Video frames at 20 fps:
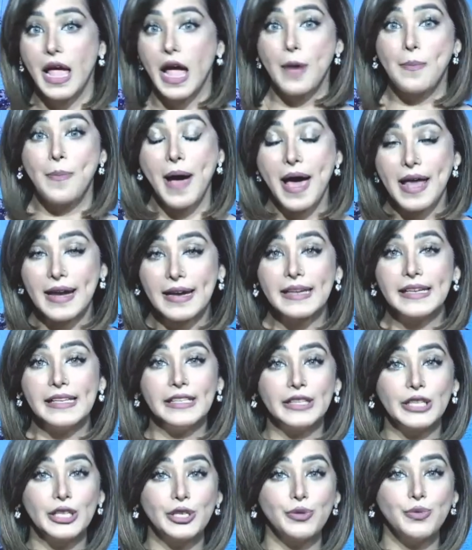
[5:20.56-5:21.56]
Apparently,
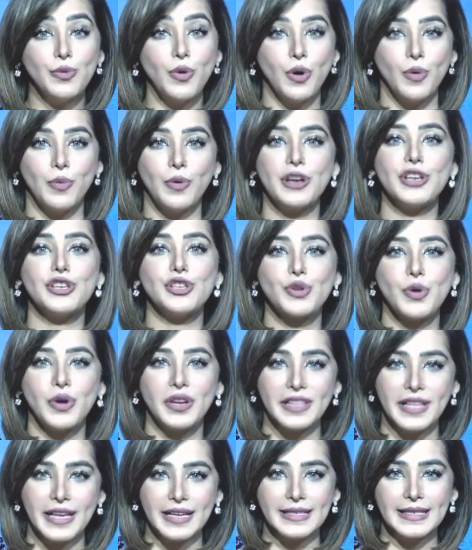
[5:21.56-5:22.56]
the duo were enjoying
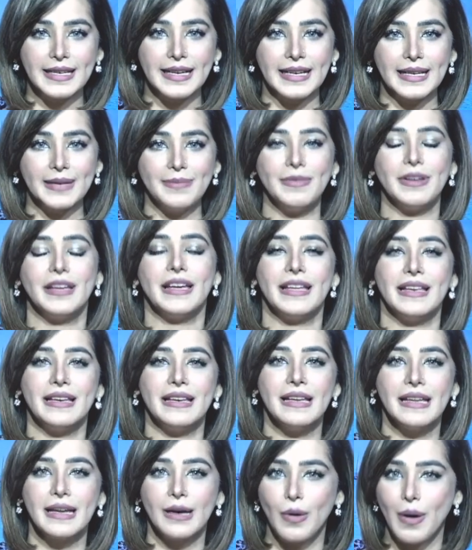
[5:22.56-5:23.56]
their time in
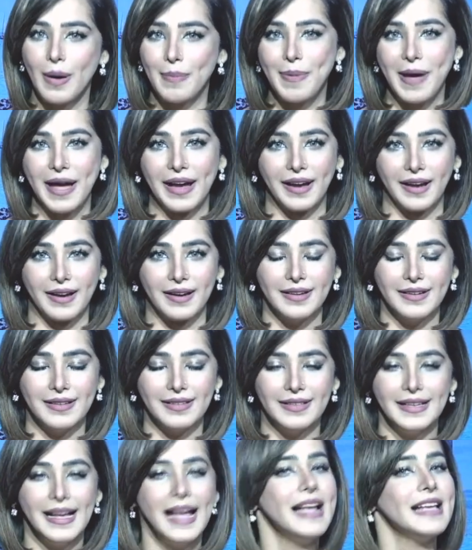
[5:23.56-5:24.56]
Quebec.
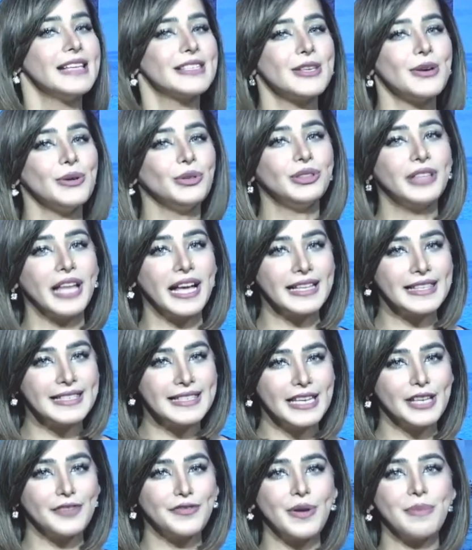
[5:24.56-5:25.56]
So that's
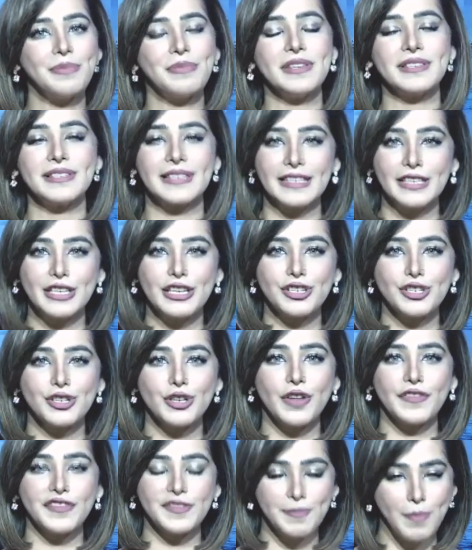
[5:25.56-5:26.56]
it from this edition
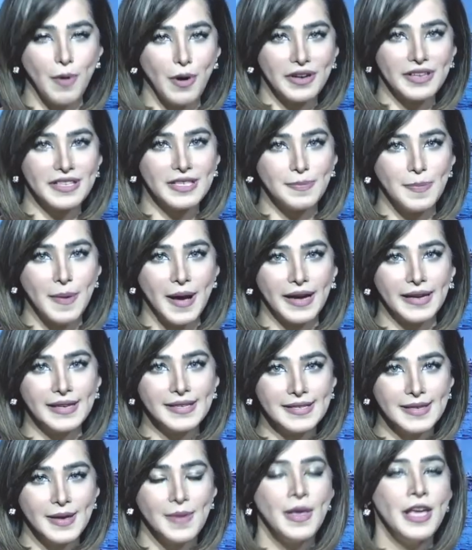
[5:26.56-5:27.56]
of Sport and Spice.
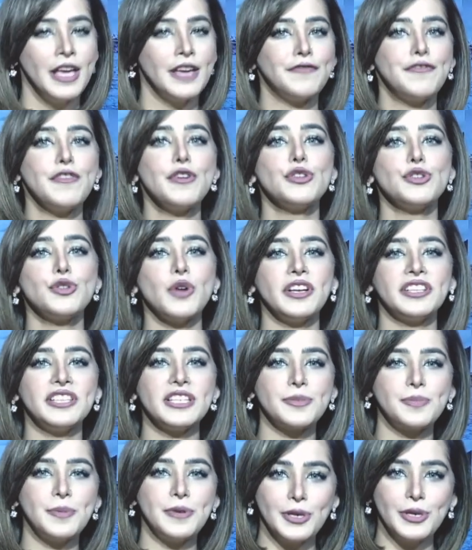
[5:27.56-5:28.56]
If you enjoyed
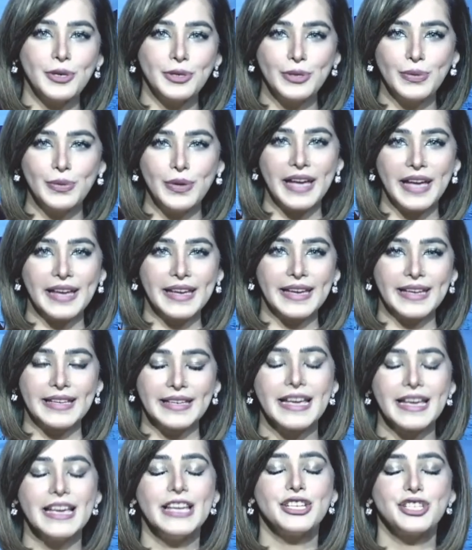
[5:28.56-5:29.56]
this video, do like
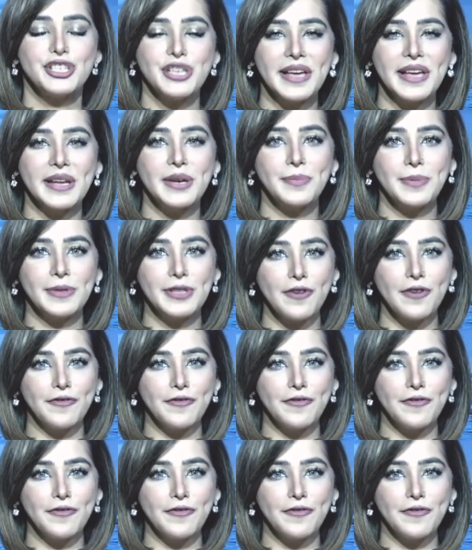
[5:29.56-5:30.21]
it, share it with your